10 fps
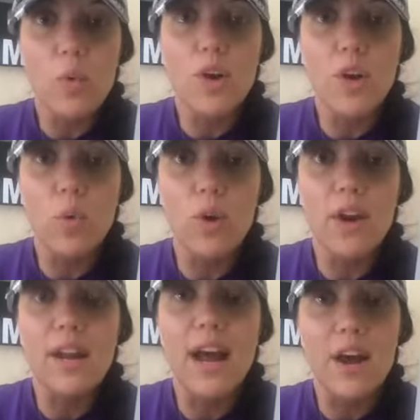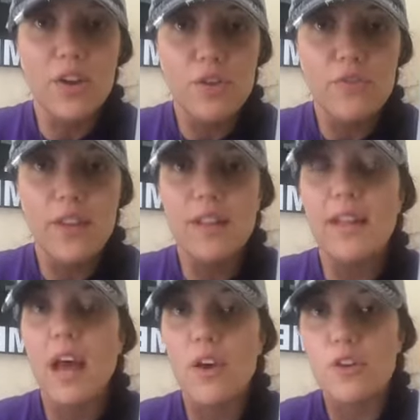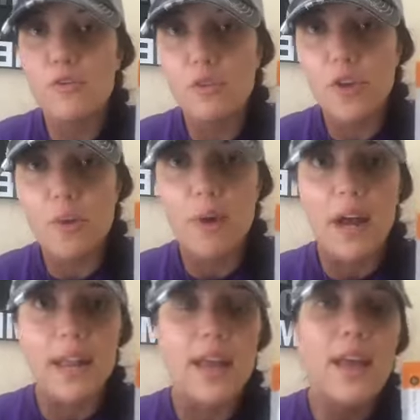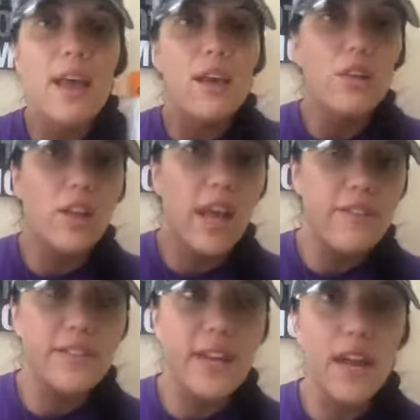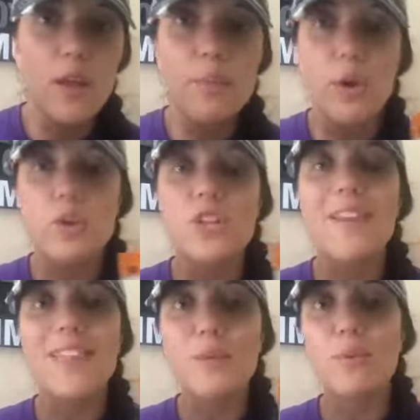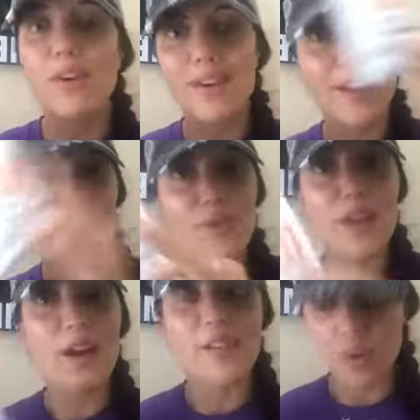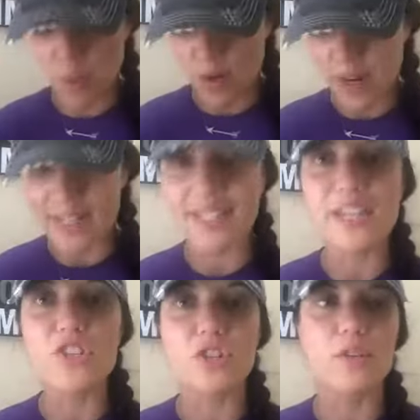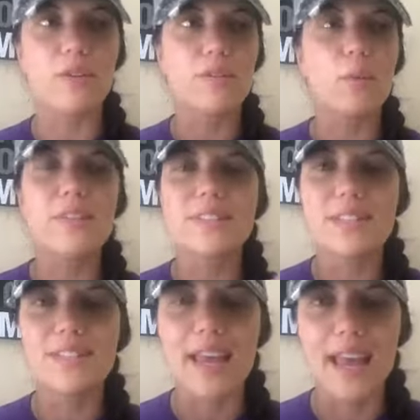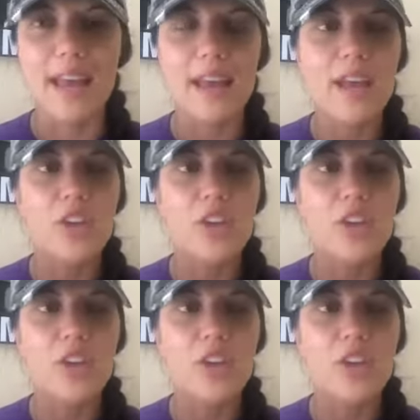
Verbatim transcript: We're going to work on how you're feeling, how you're feeling your body, lifestyle approach, and then we're going to go there and then we're going to teach you what's the saying?